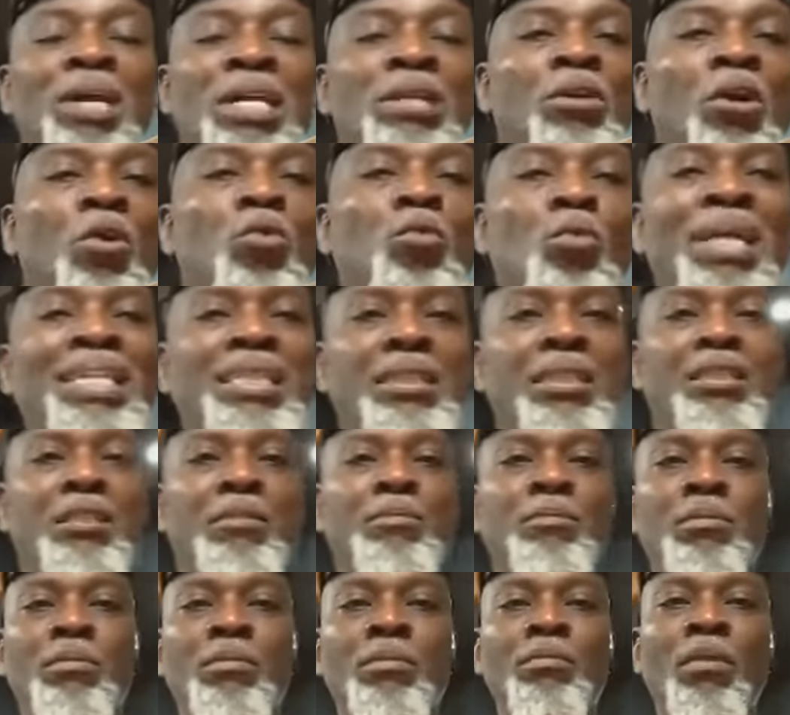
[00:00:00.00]
not waiting.
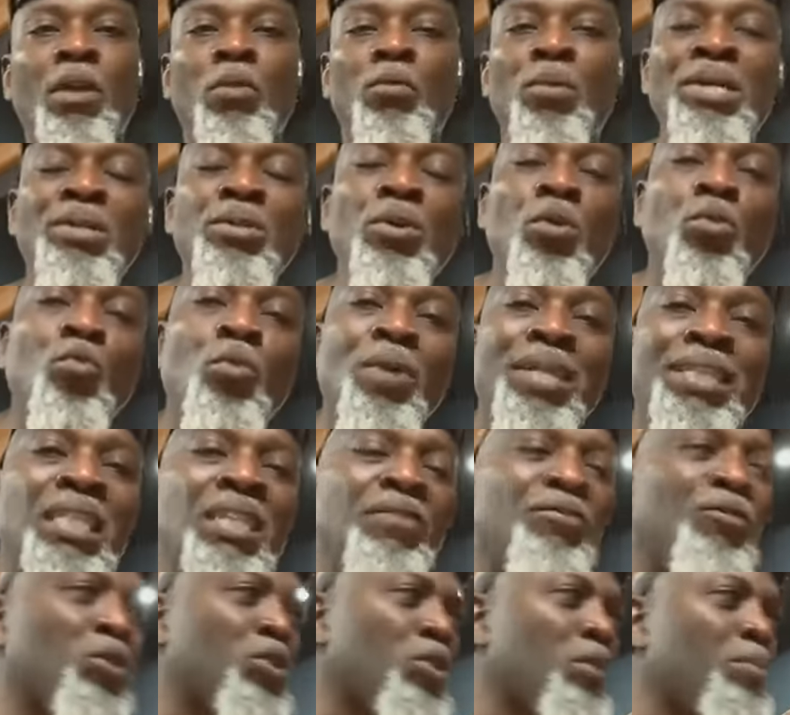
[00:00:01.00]
We're not
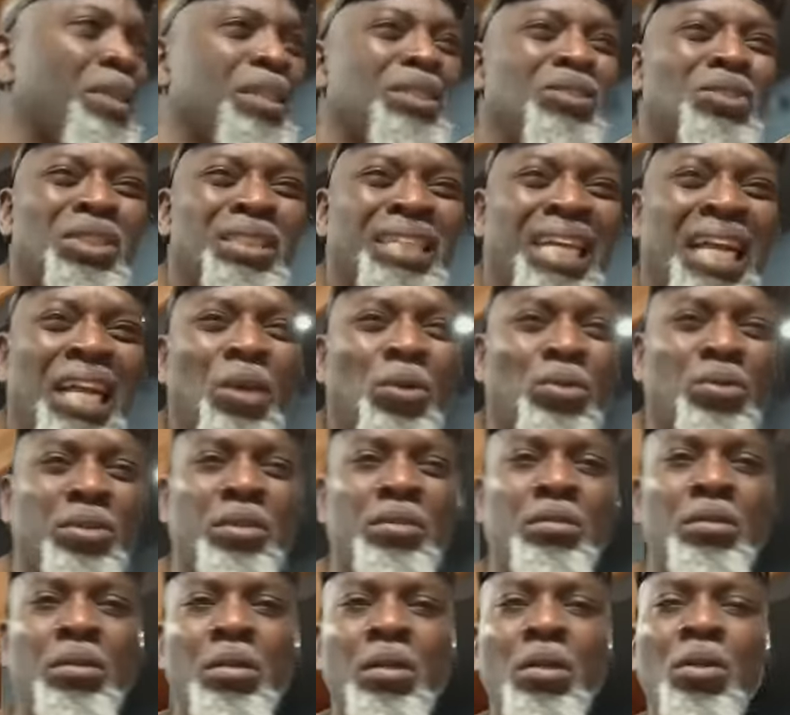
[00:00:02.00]
waiting for somebody to tell
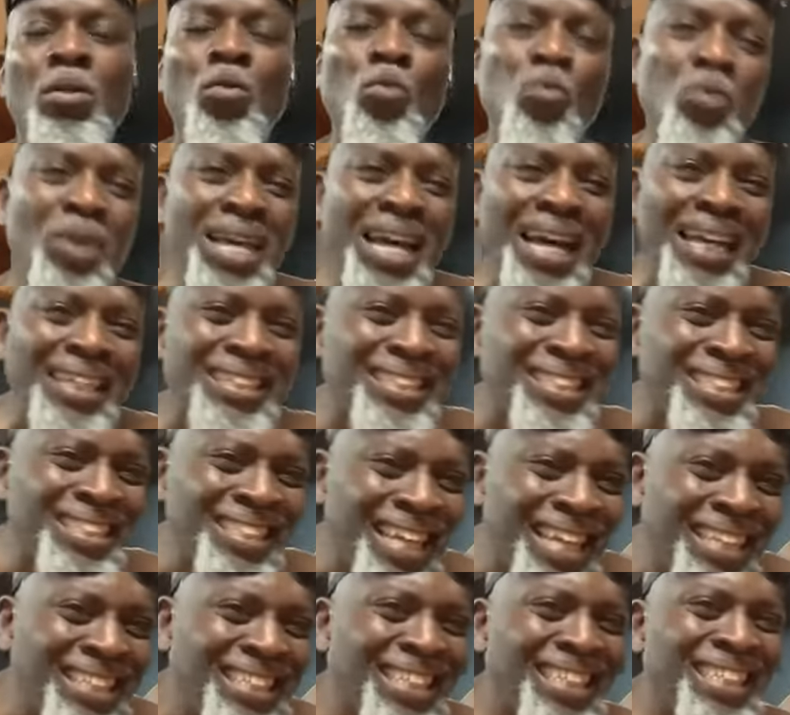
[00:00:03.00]
us. We are
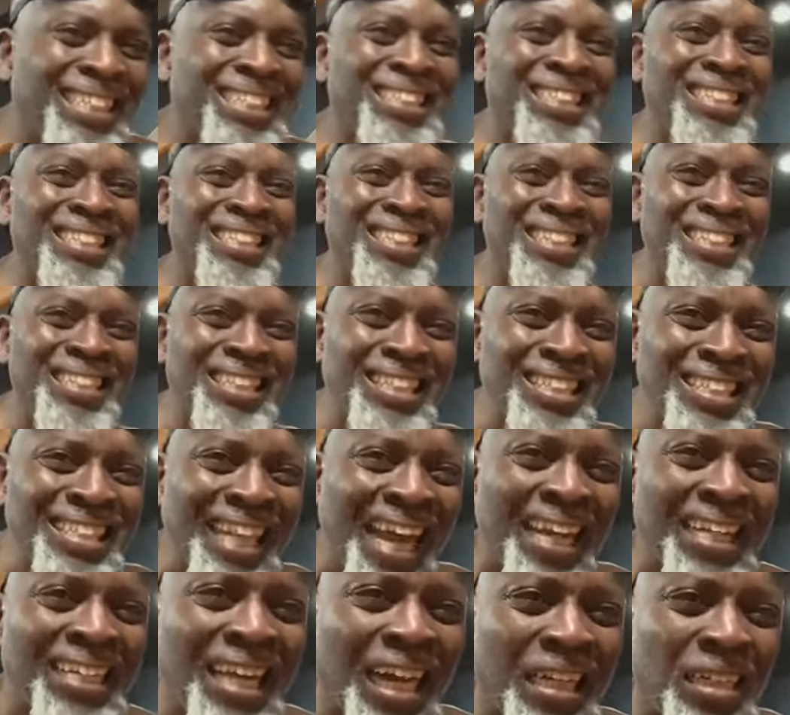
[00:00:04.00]
setting the
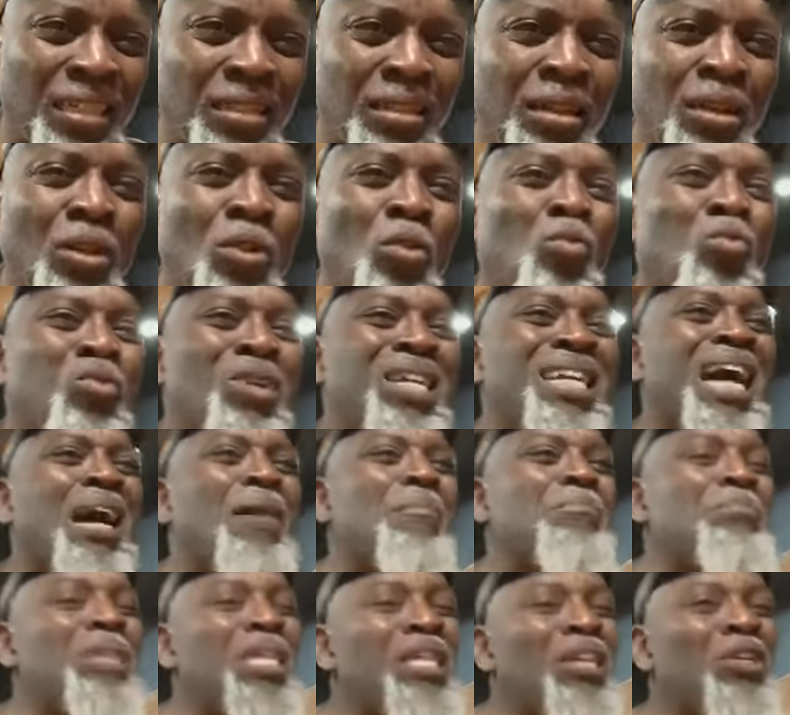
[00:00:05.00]
standard. We
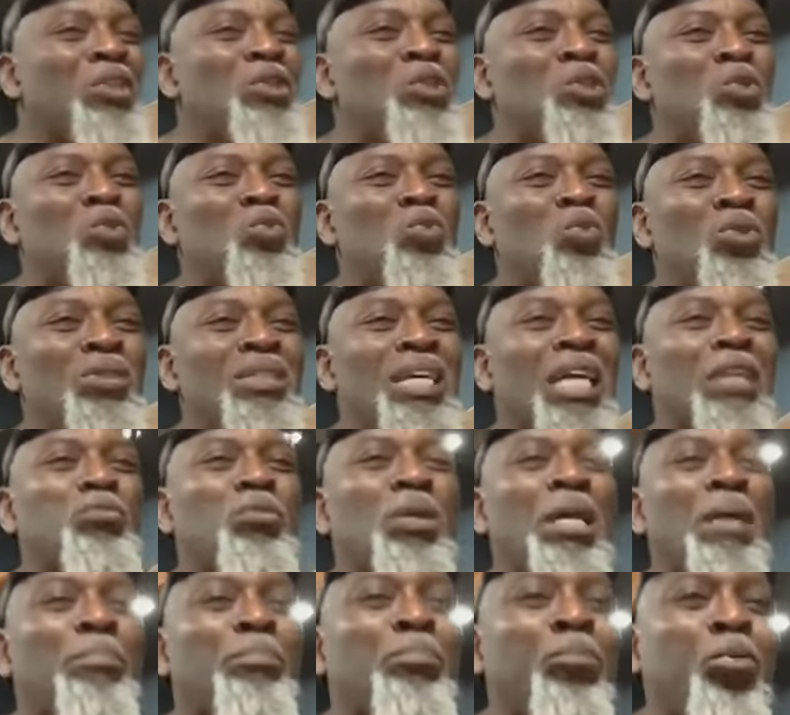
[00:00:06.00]
are making sure that
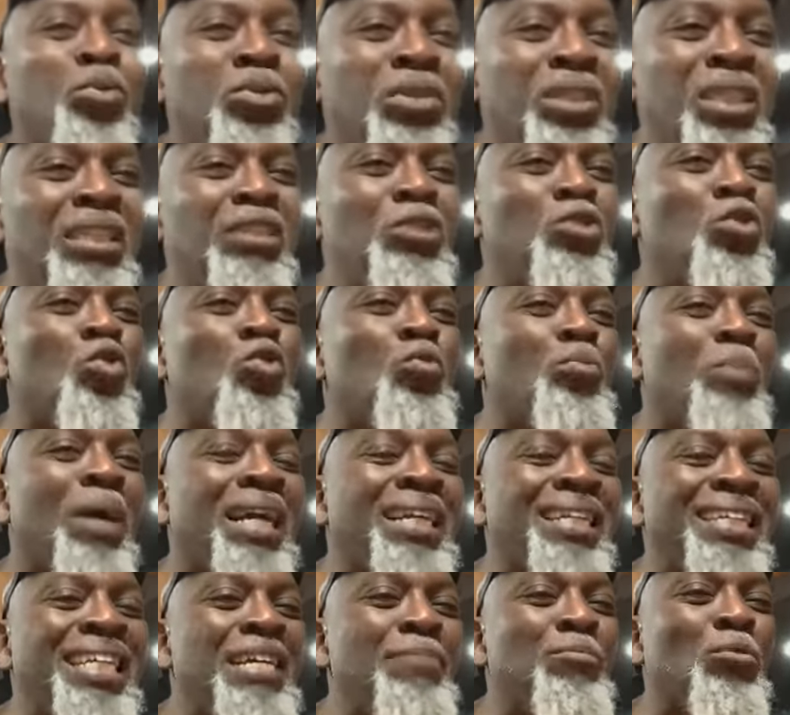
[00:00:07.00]
we are putting
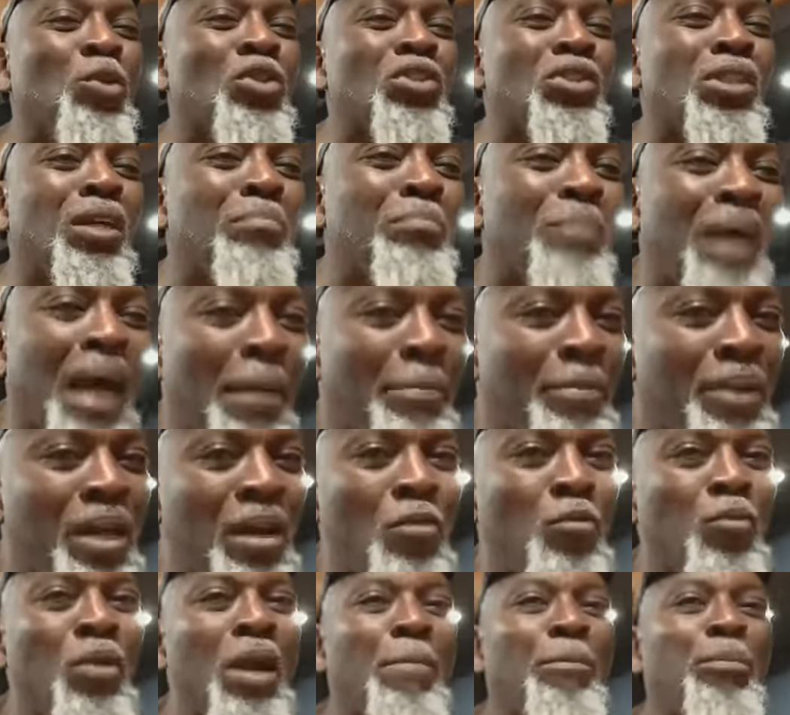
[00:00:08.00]
Yoruba name on the map.
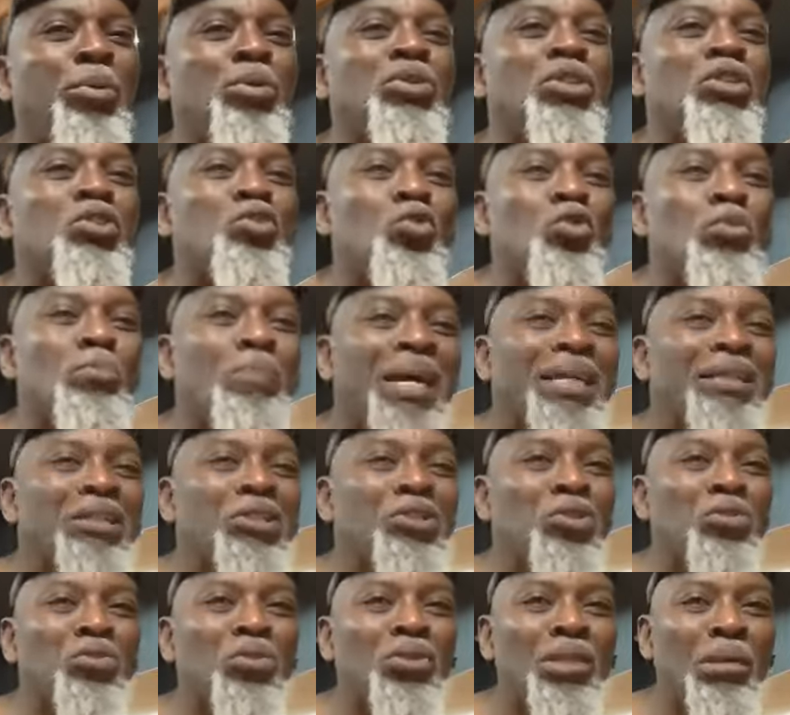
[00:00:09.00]
We are putting Yoruba
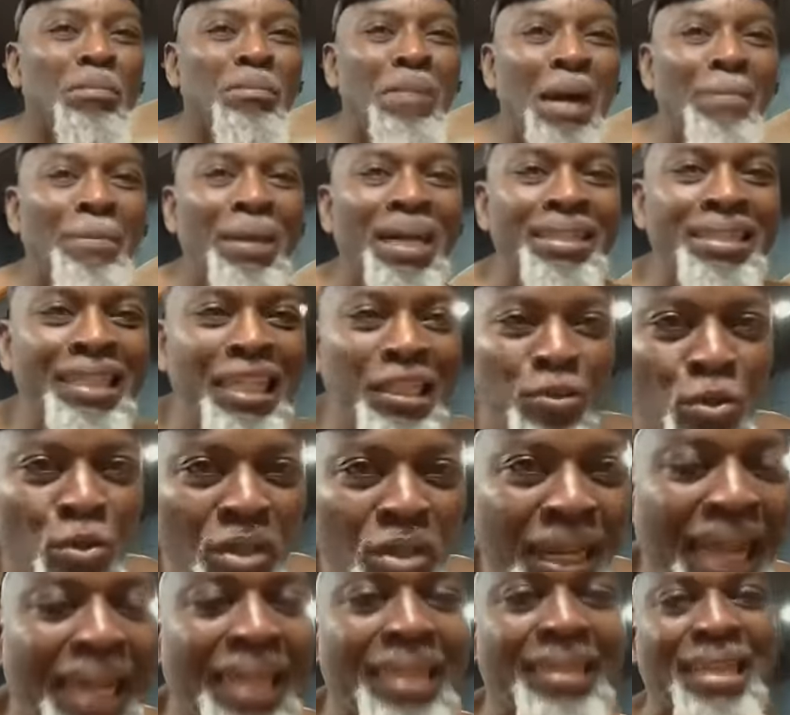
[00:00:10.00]
Nation on the map, and they
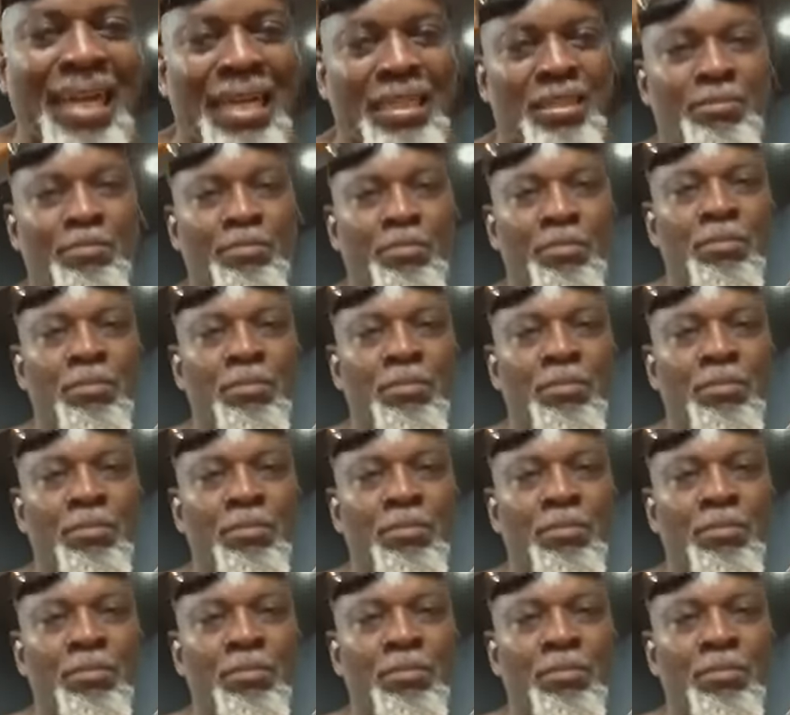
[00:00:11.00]
don't like that